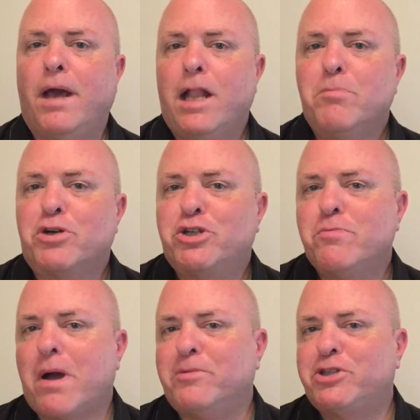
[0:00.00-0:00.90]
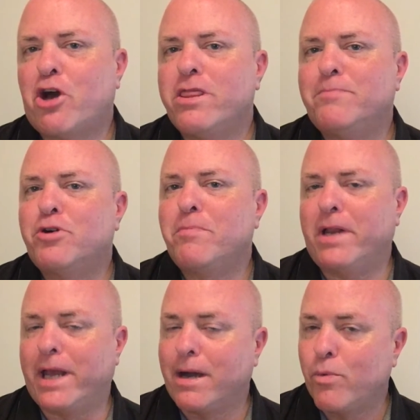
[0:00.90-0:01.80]
Hello, BookTube. I'm Shawn, the Book
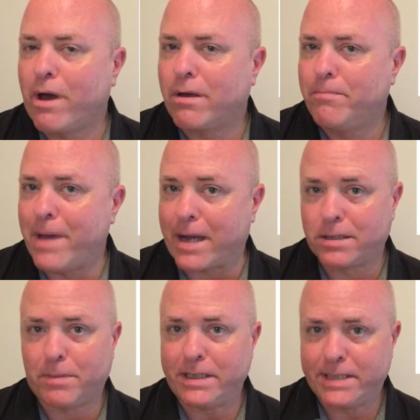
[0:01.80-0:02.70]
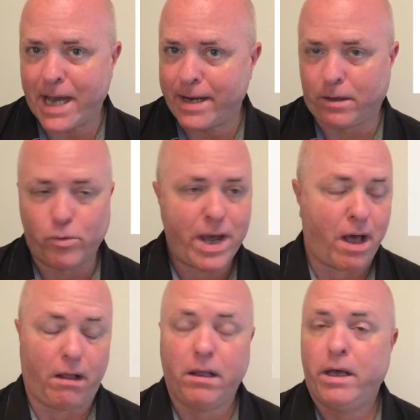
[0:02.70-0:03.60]
Maniac. Welcome back to my channel.
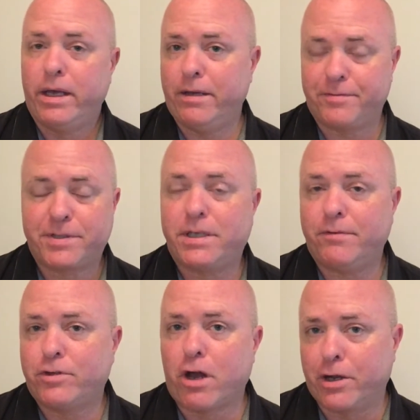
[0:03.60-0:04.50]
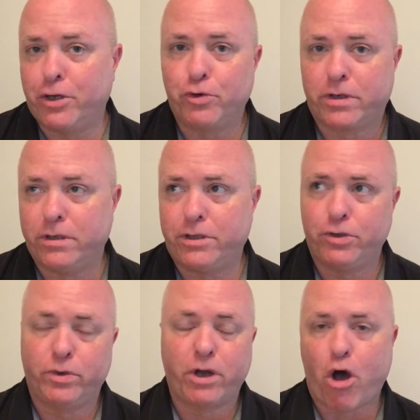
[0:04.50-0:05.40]
Well, if Steve Donahue can
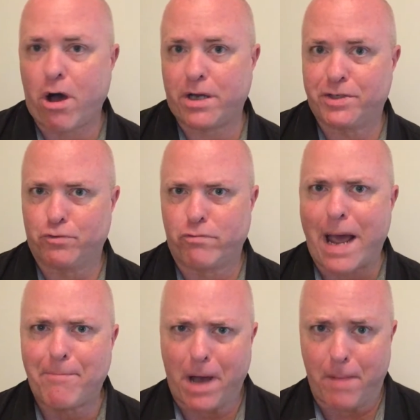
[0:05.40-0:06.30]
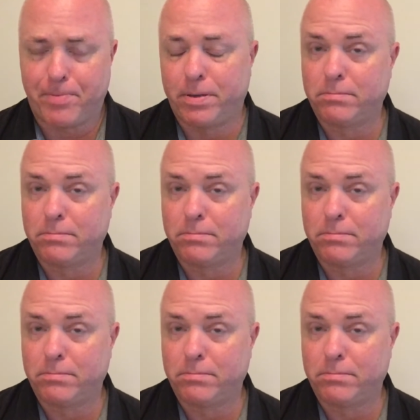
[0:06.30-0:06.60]
do an August wrap-up,